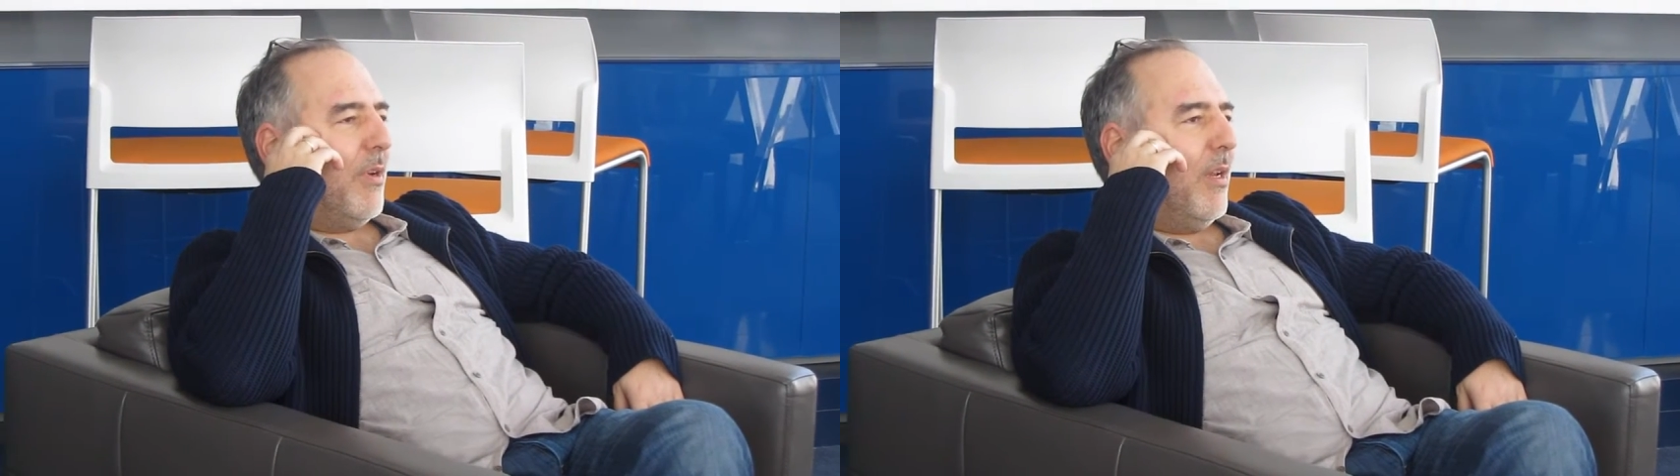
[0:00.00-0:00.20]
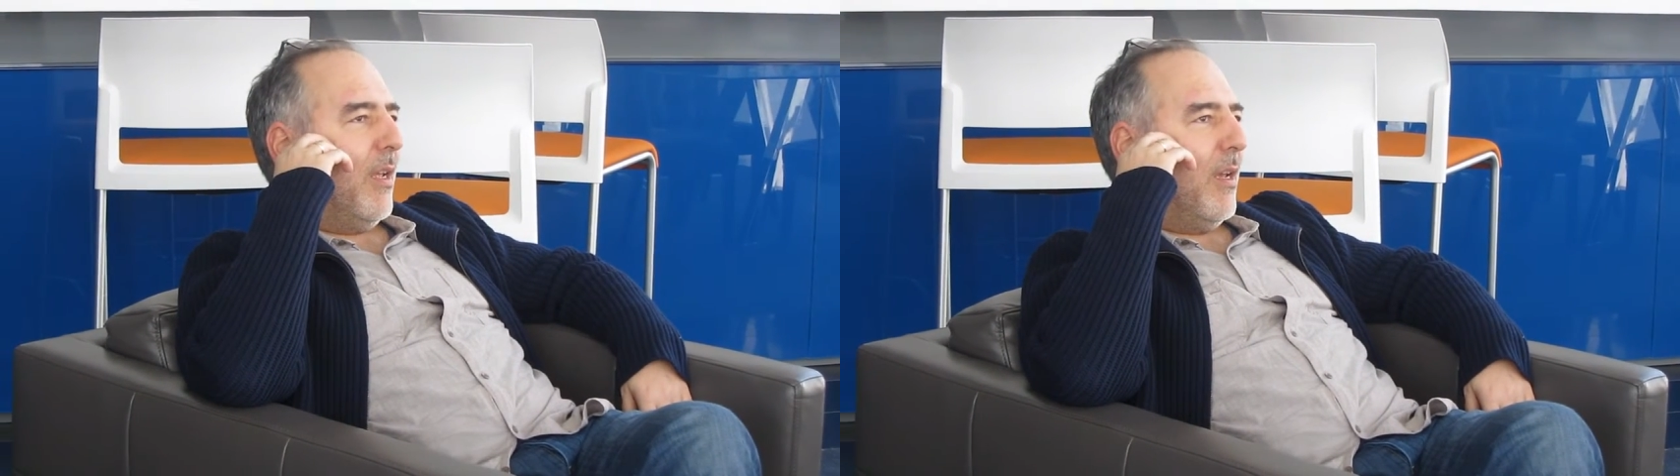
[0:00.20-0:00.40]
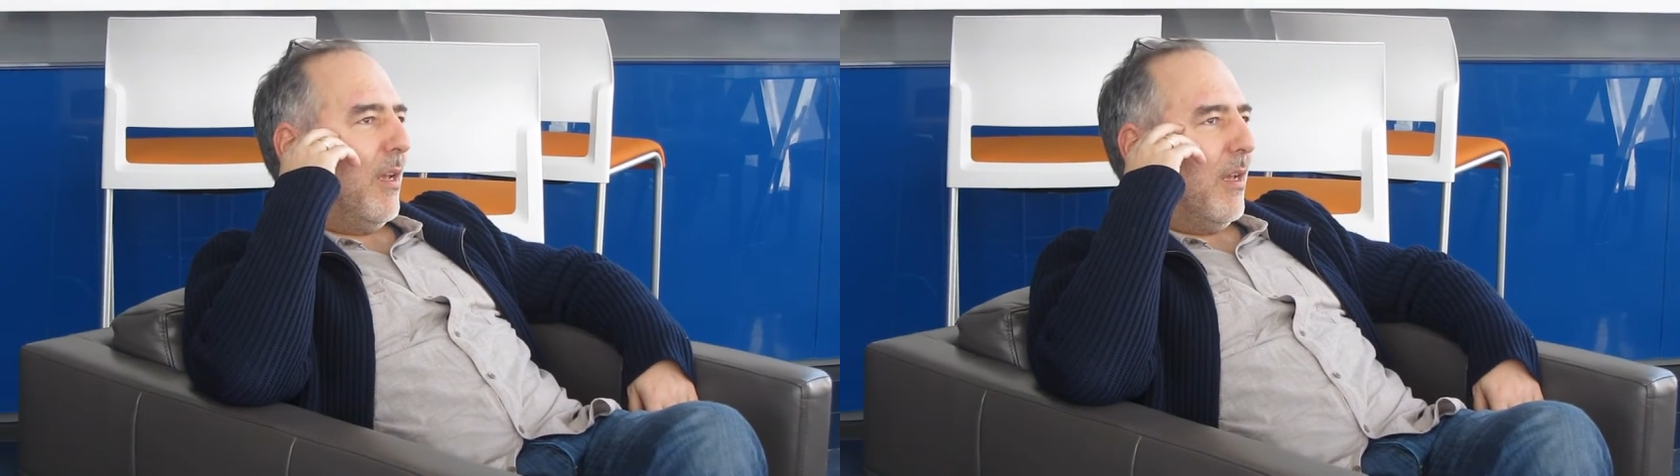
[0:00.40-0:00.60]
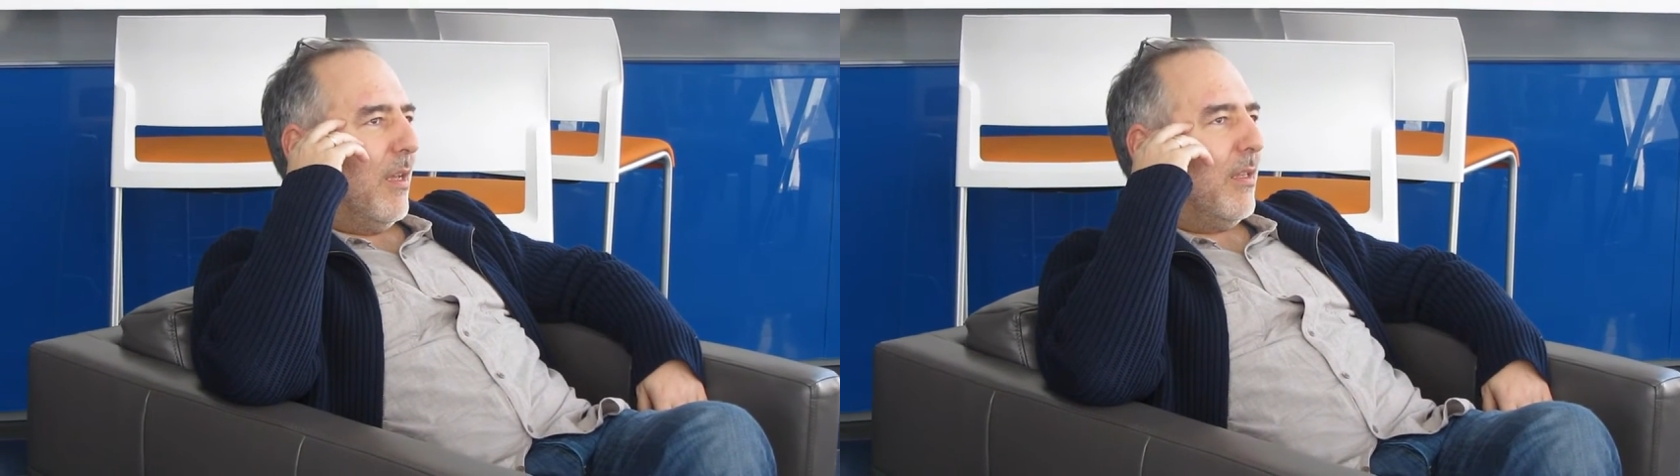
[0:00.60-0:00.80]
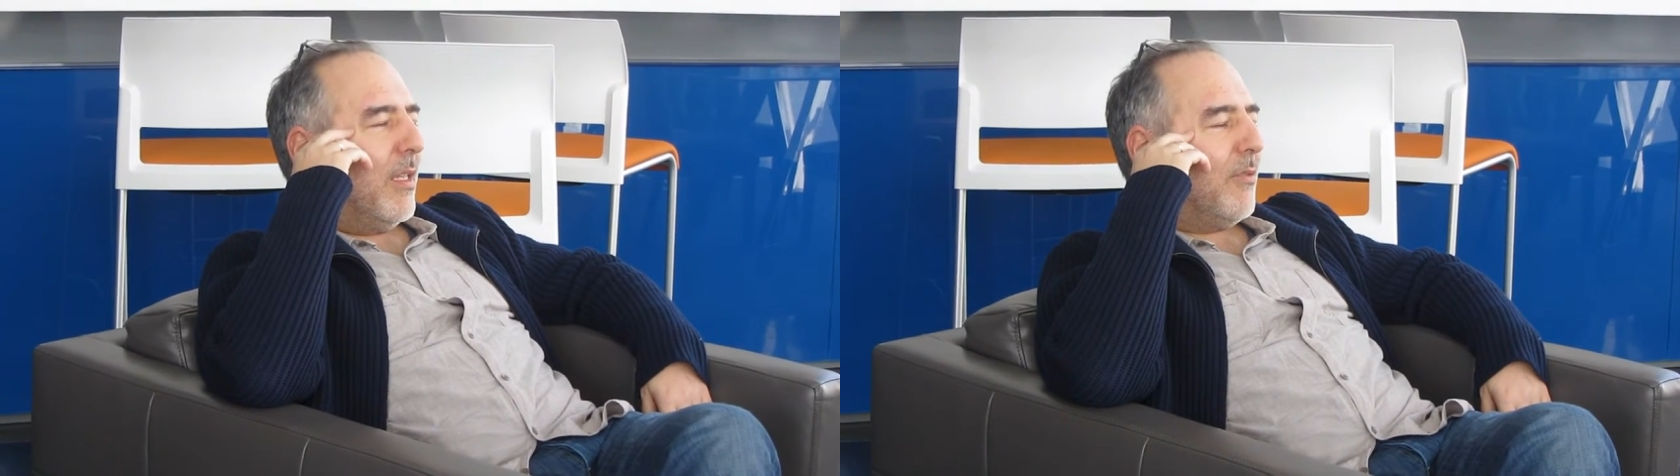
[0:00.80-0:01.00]
really
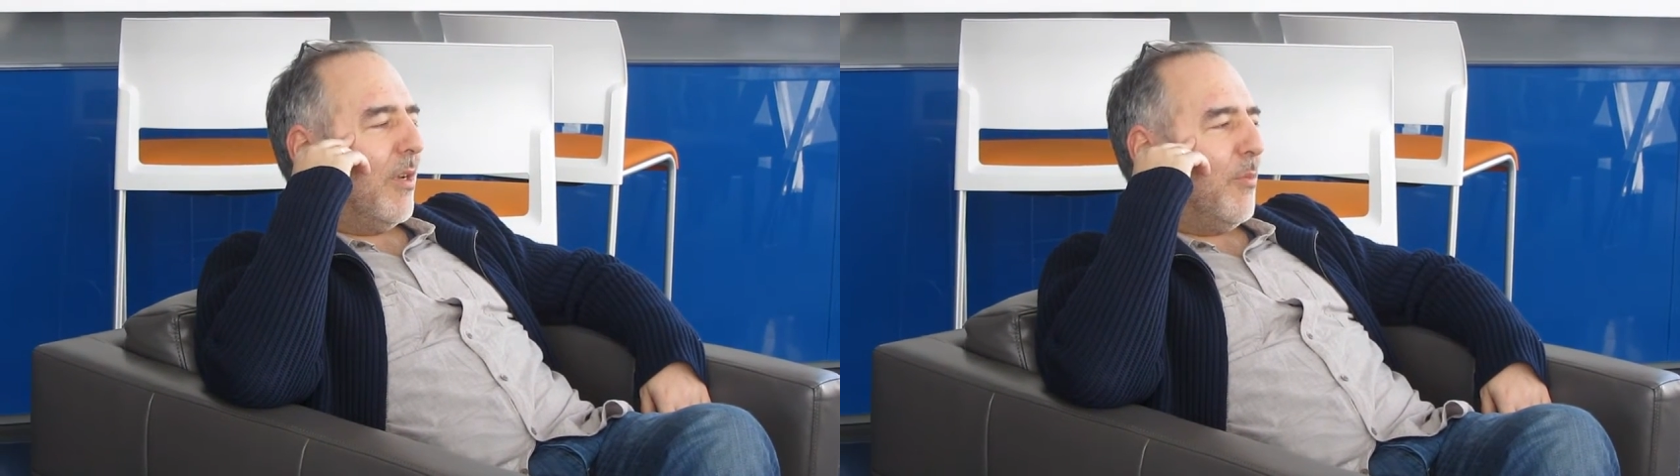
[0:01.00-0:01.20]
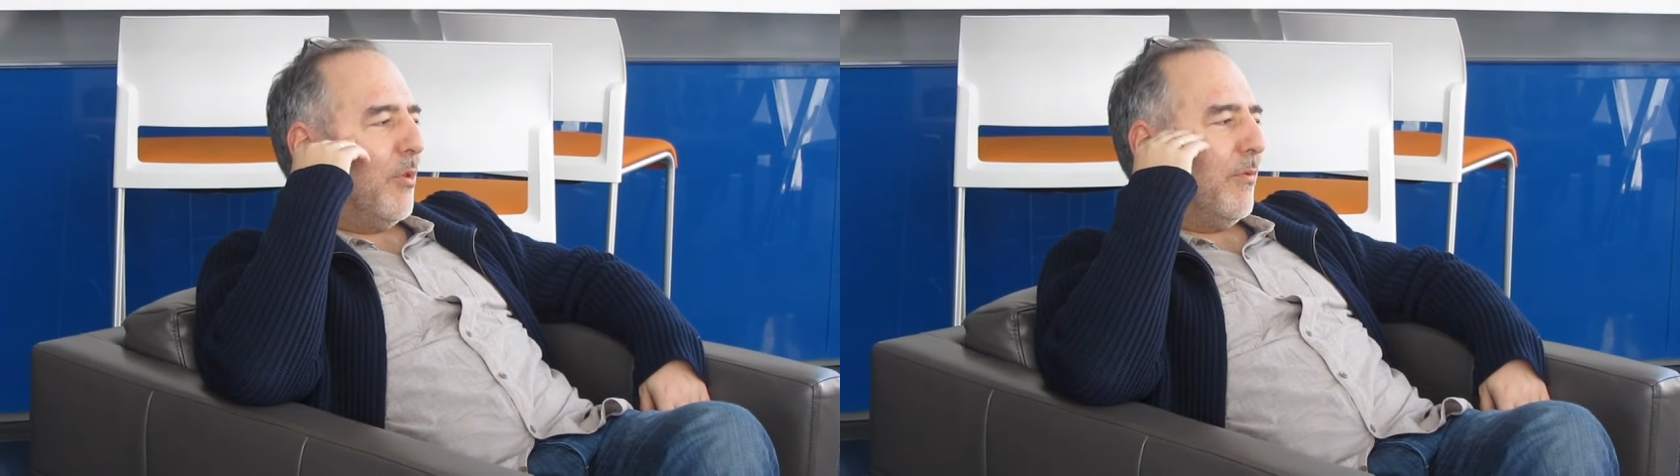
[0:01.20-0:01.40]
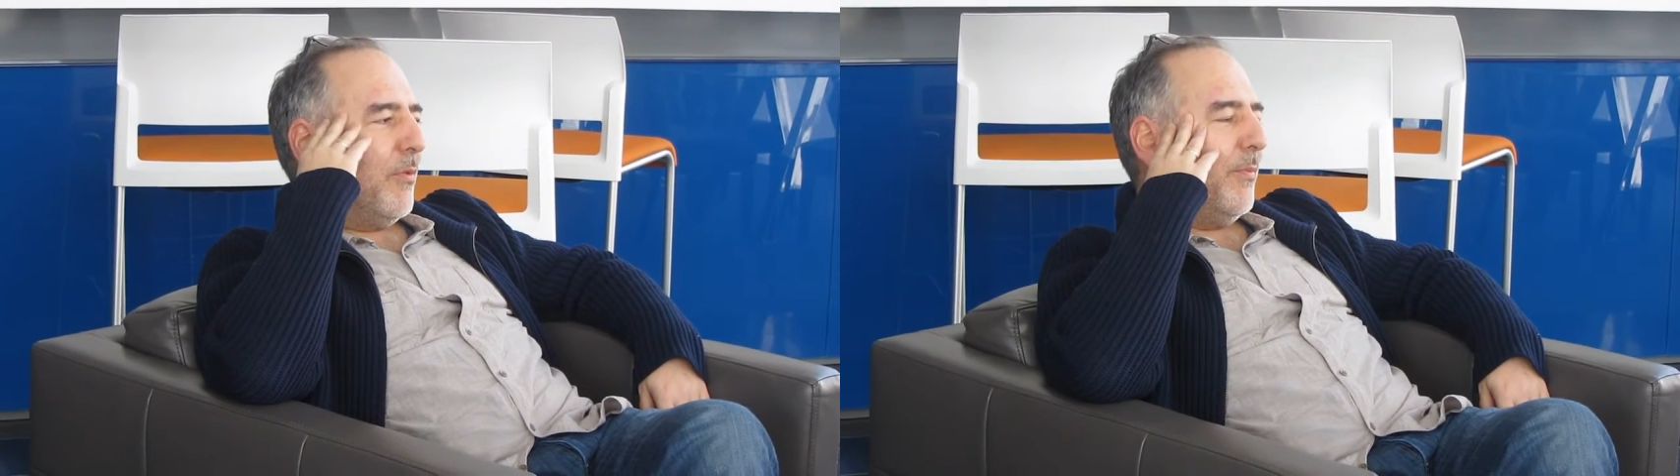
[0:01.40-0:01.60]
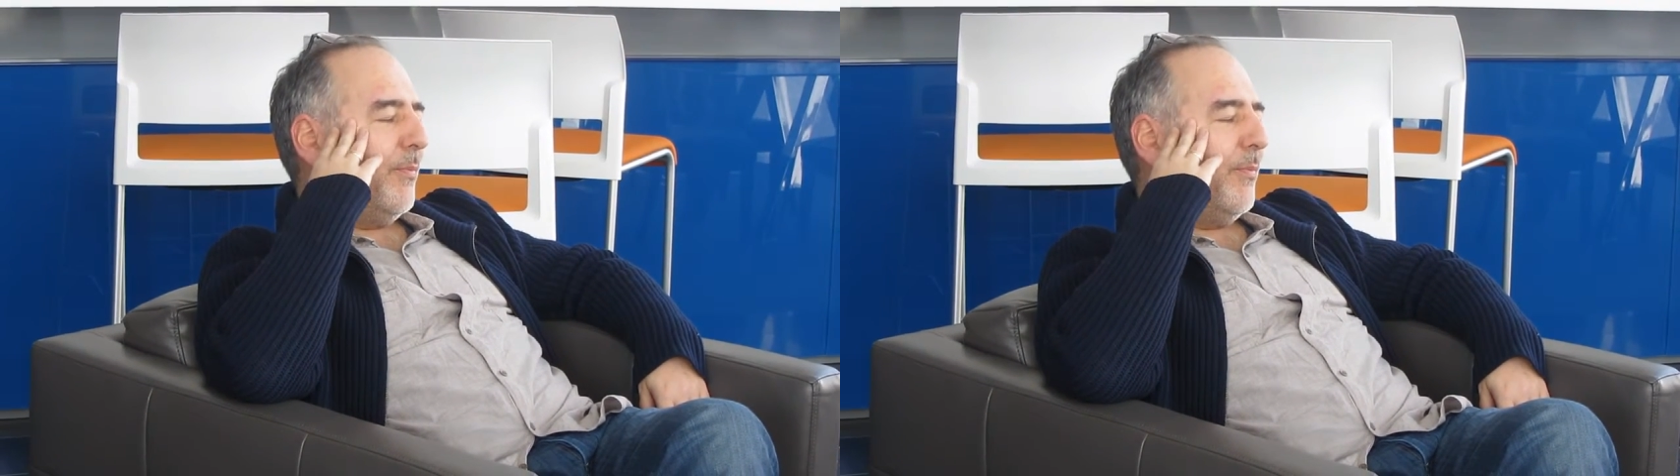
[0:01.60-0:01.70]
beautiful.